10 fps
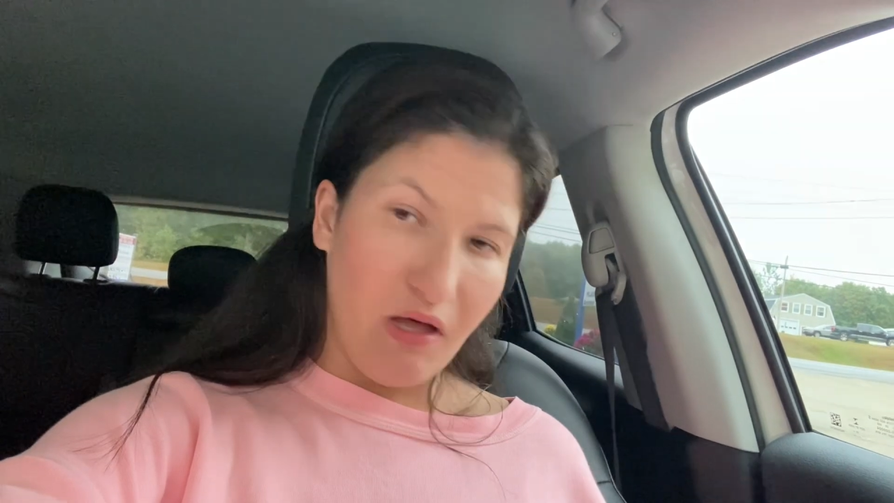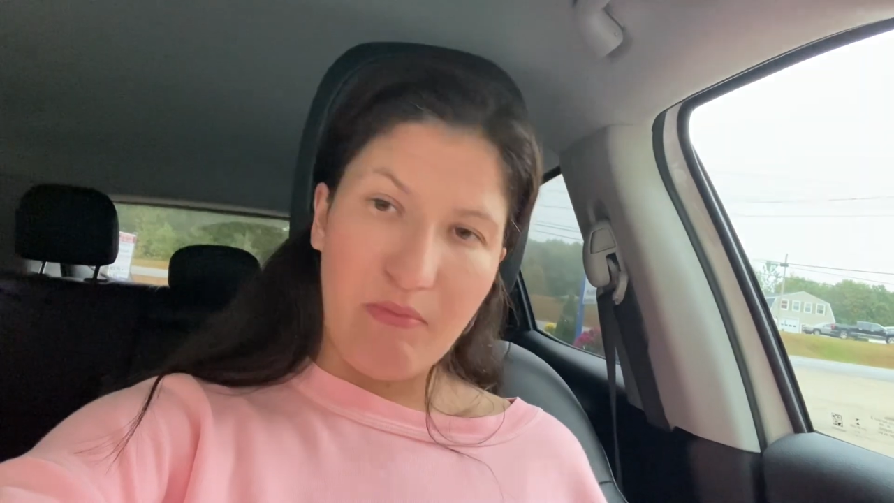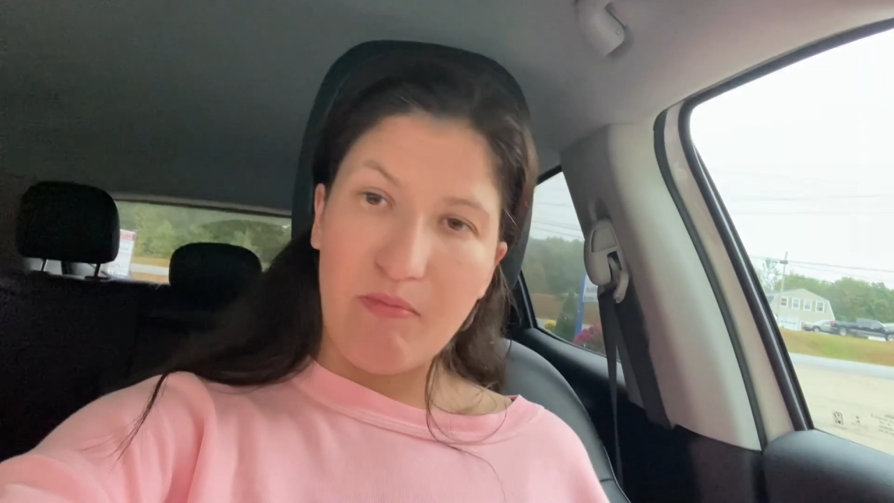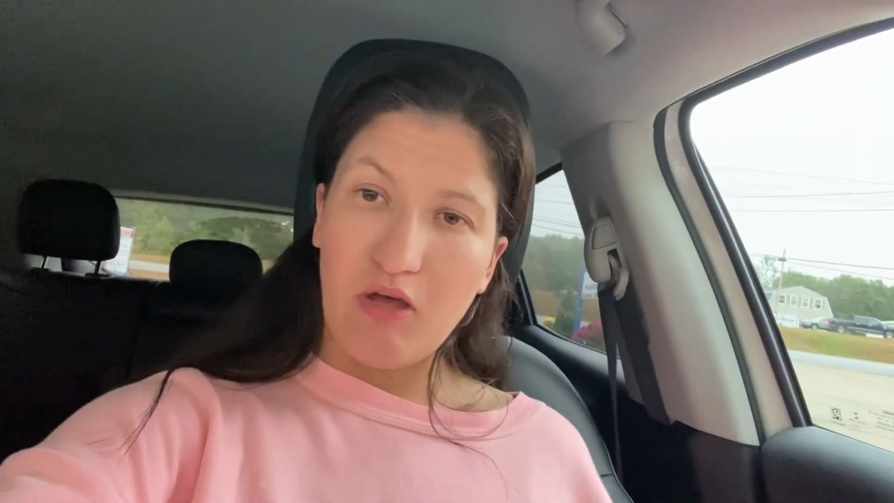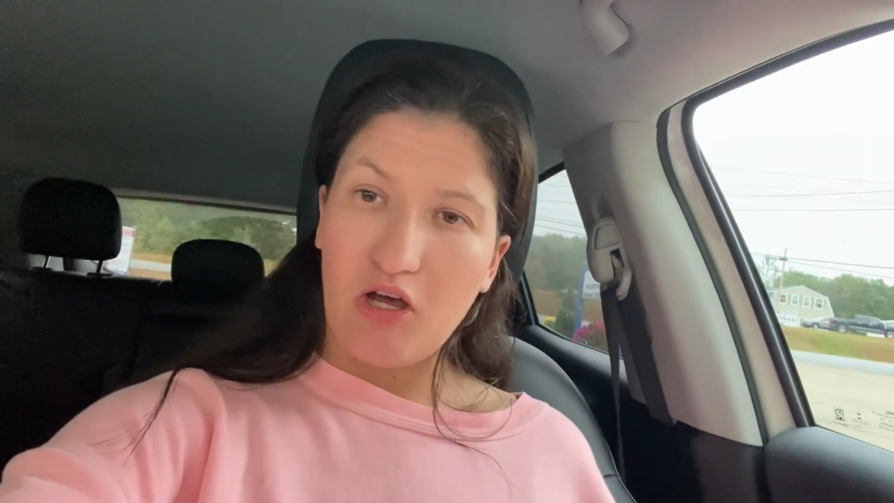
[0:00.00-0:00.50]
I'm
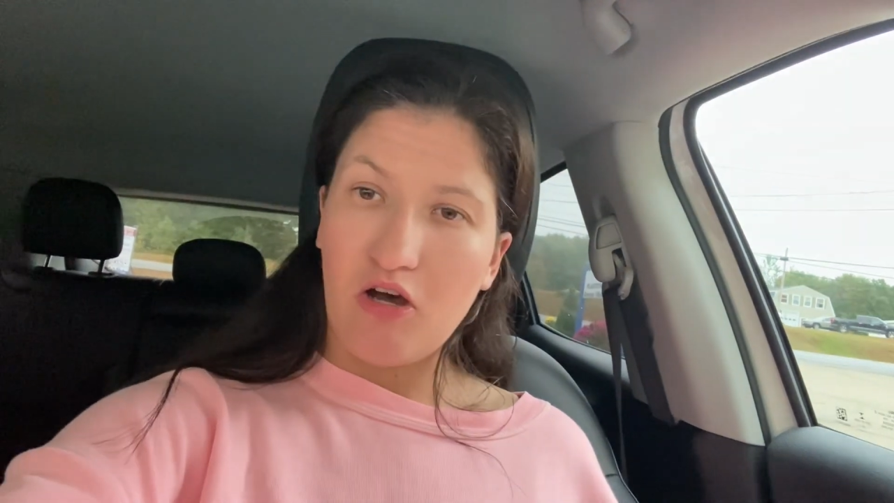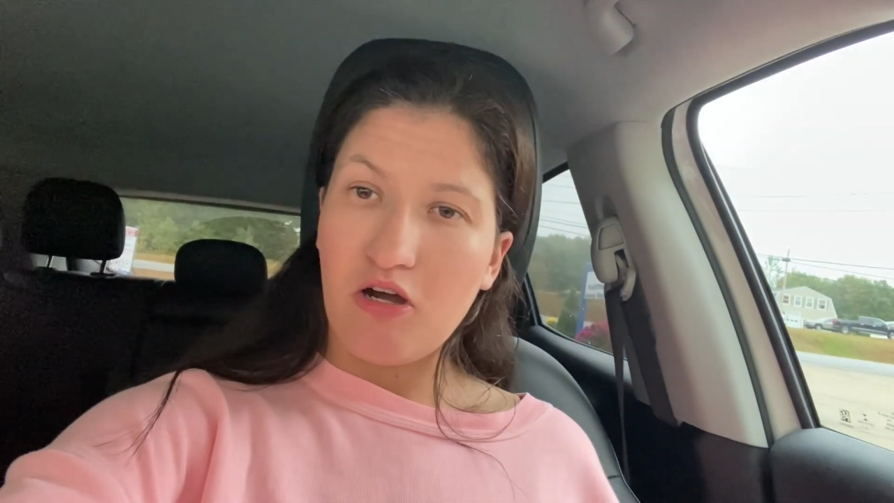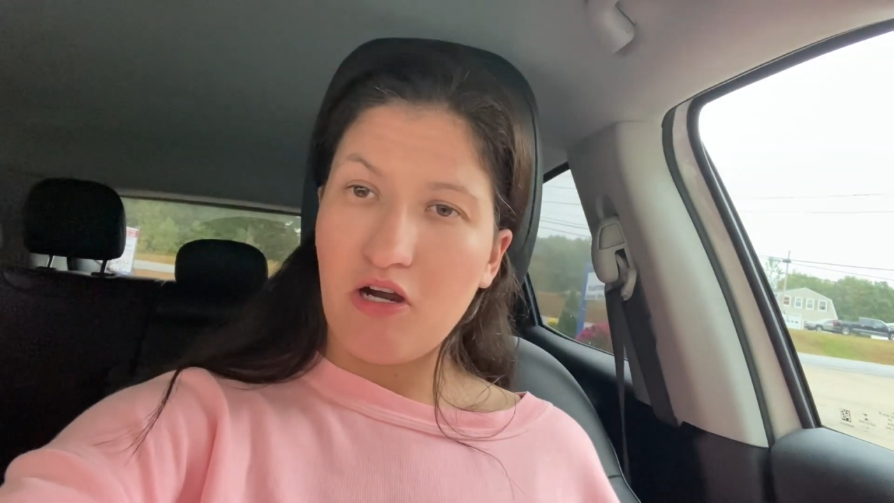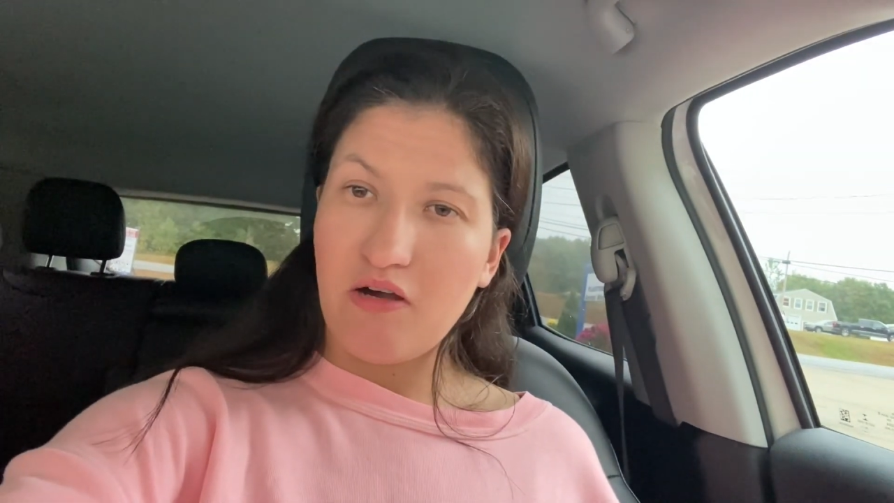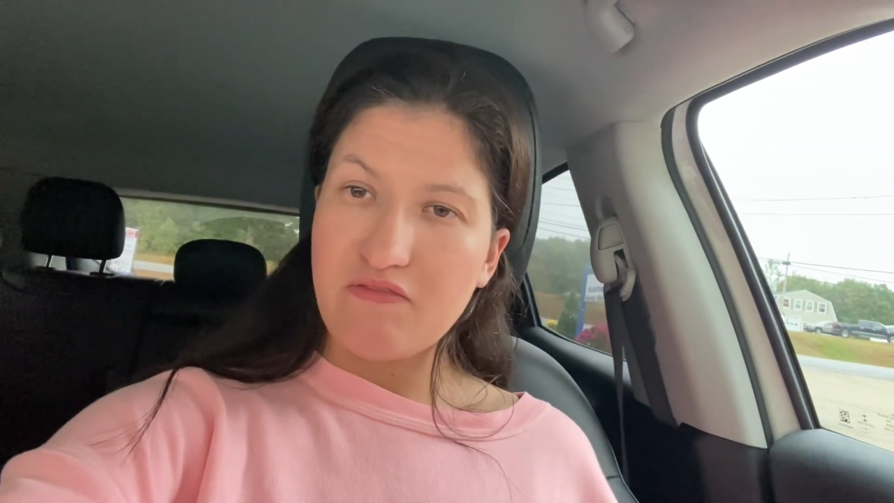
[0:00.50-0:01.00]
in my
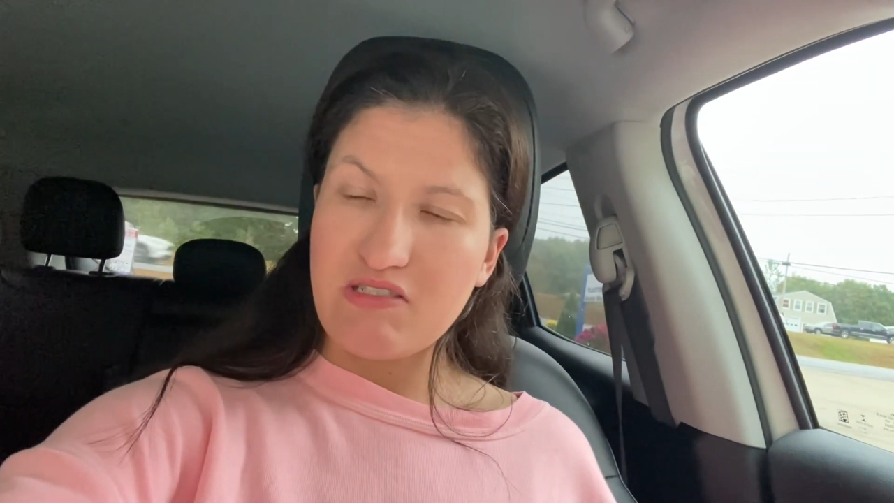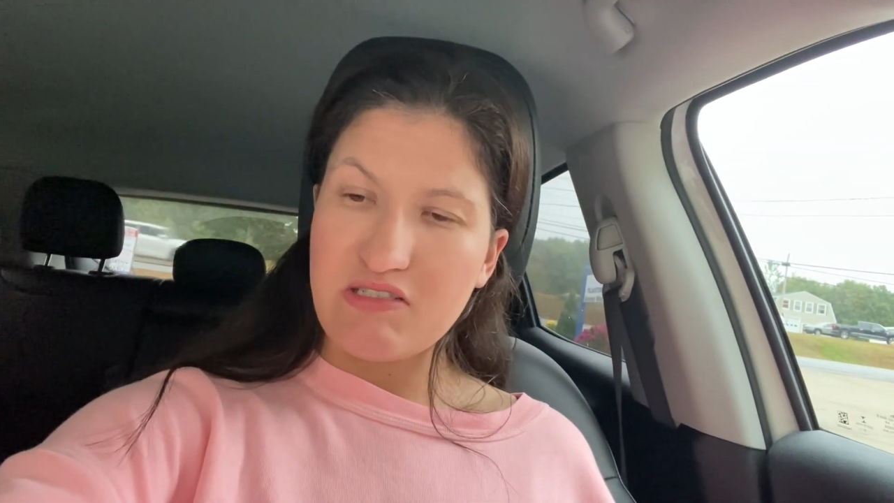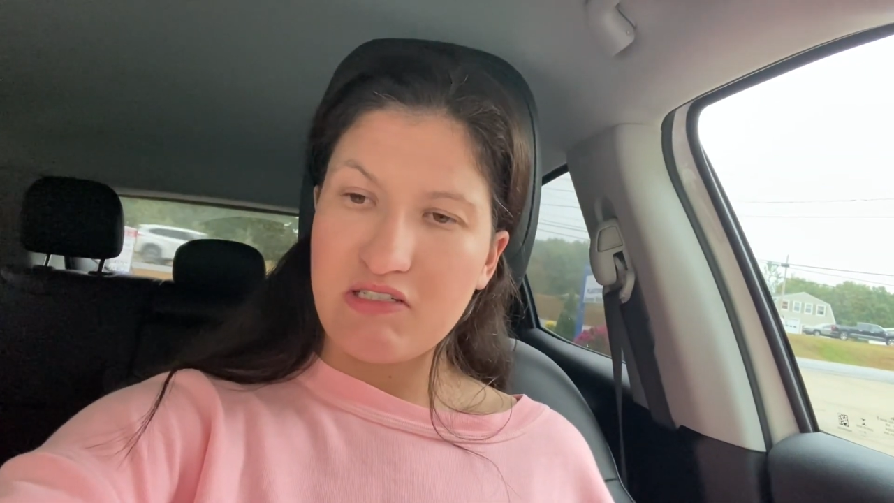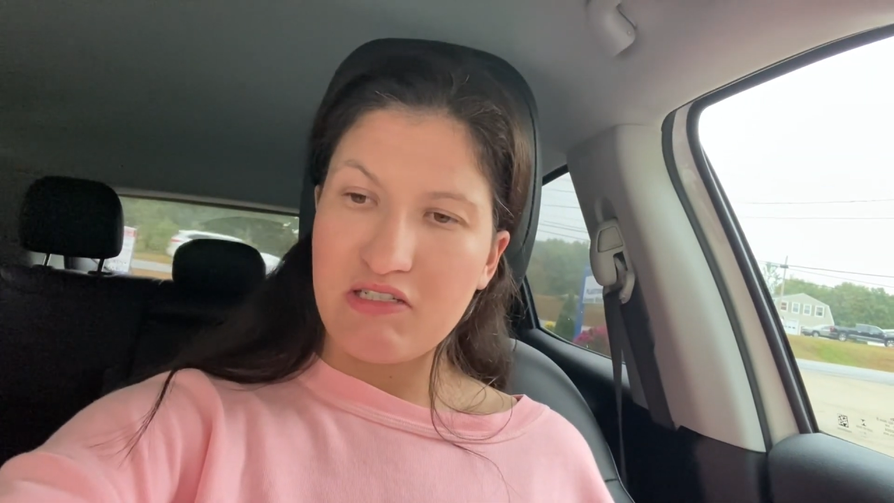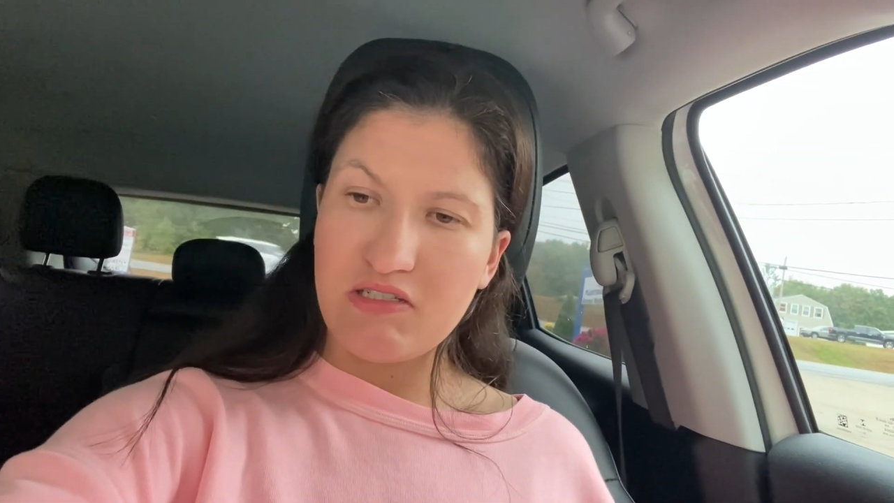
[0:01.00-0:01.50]
car,
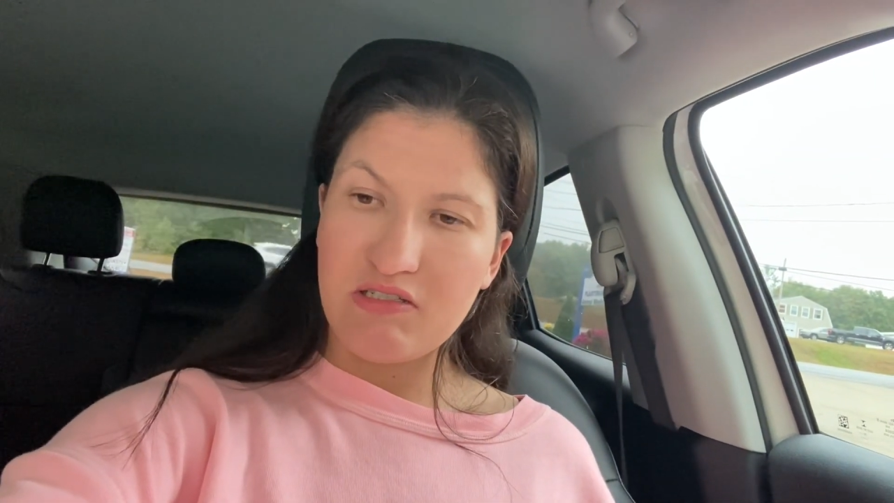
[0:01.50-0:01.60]
obviously,